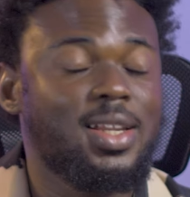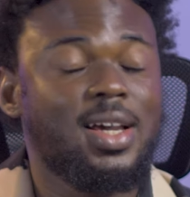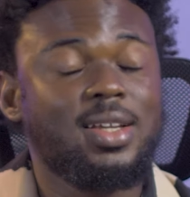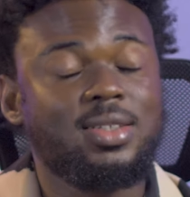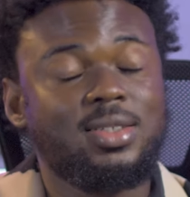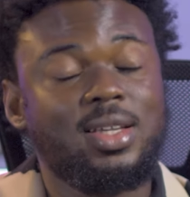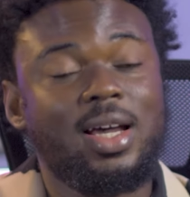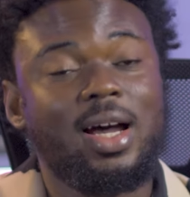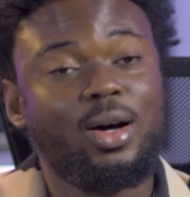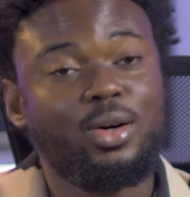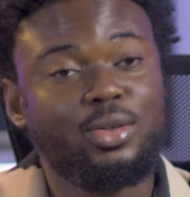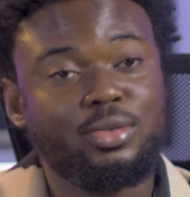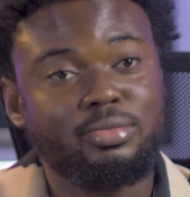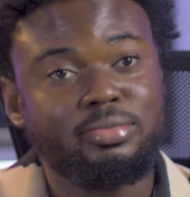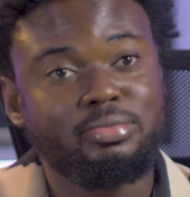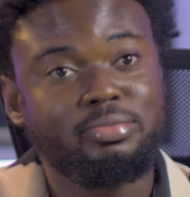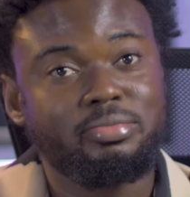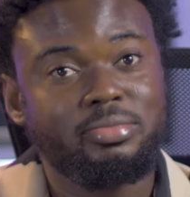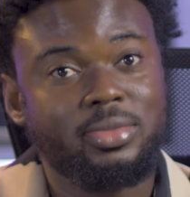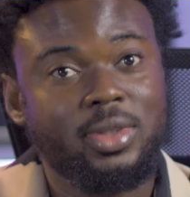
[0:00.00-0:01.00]
And that's
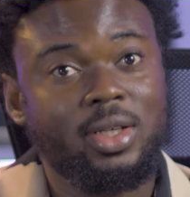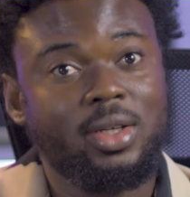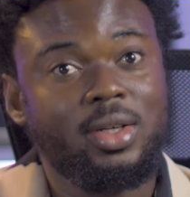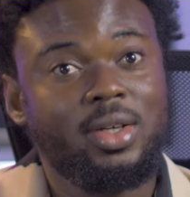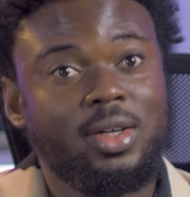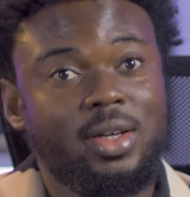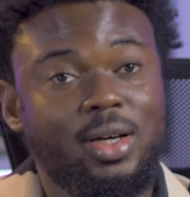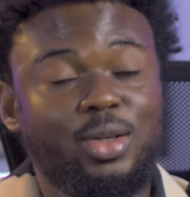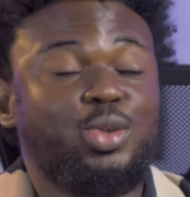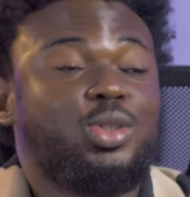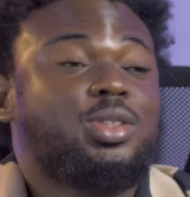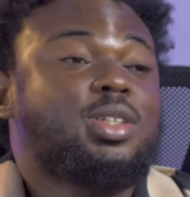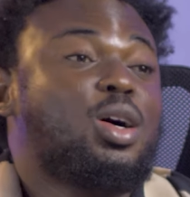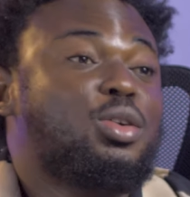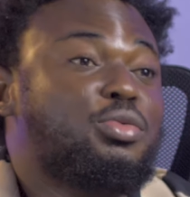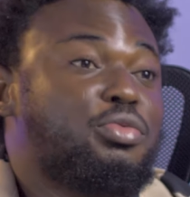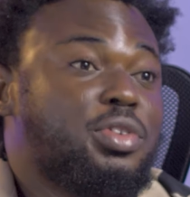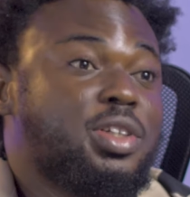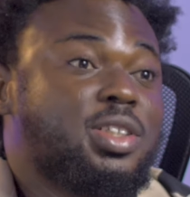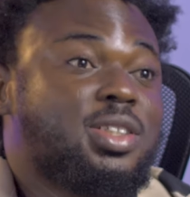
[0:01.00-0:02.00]
how the
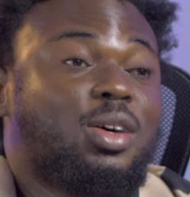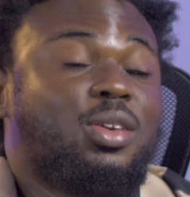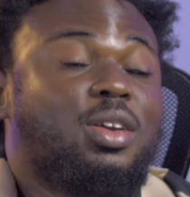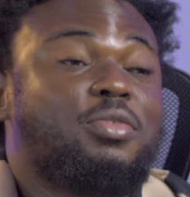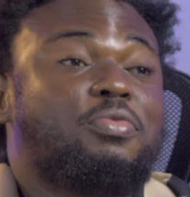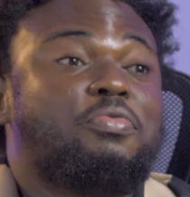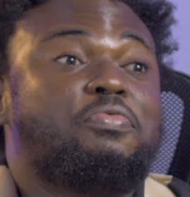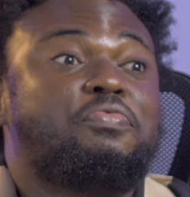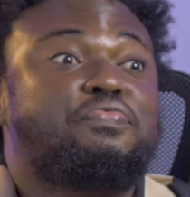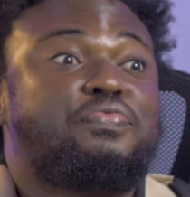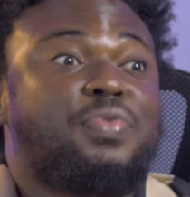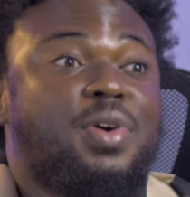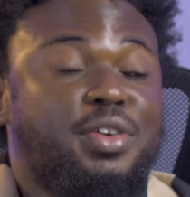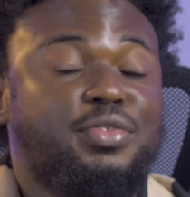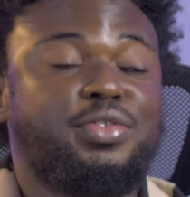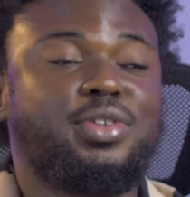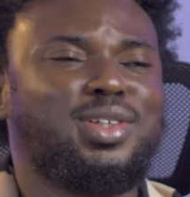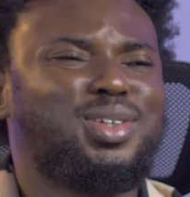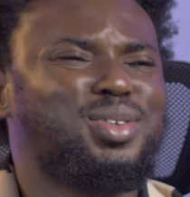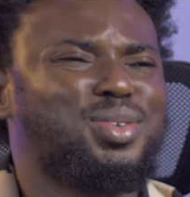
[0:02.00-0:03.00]
sound, it sounded
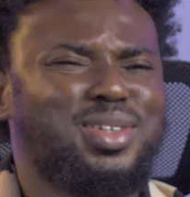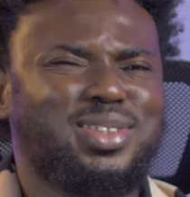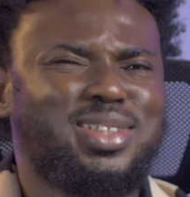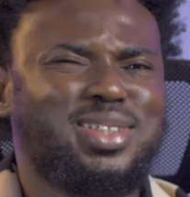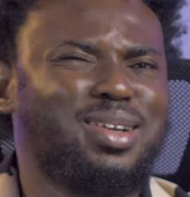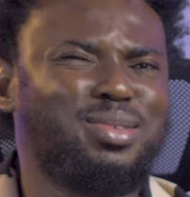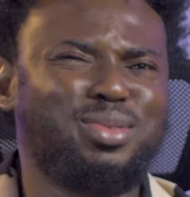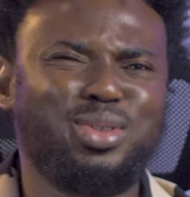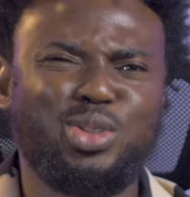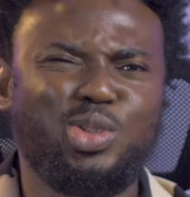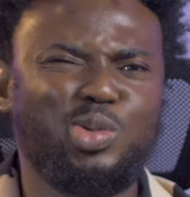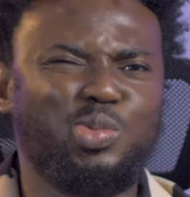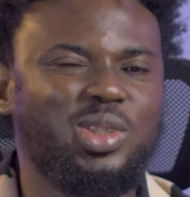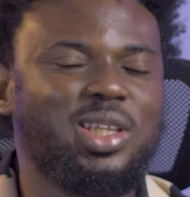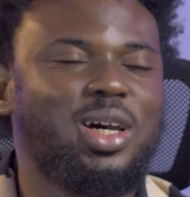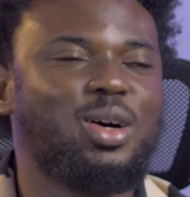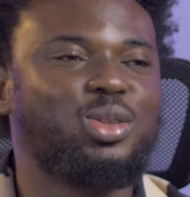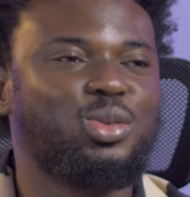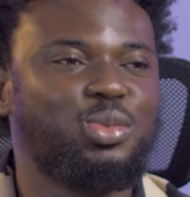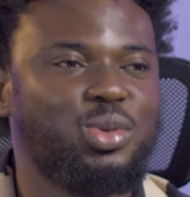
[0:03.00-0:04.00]
very ridiculous. Like, what do
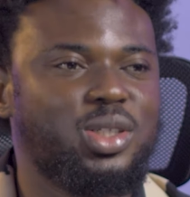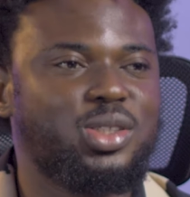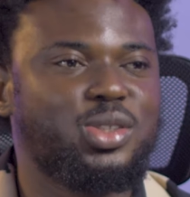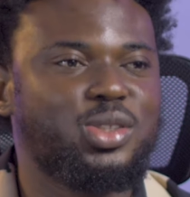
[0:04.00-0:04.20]
you mean out?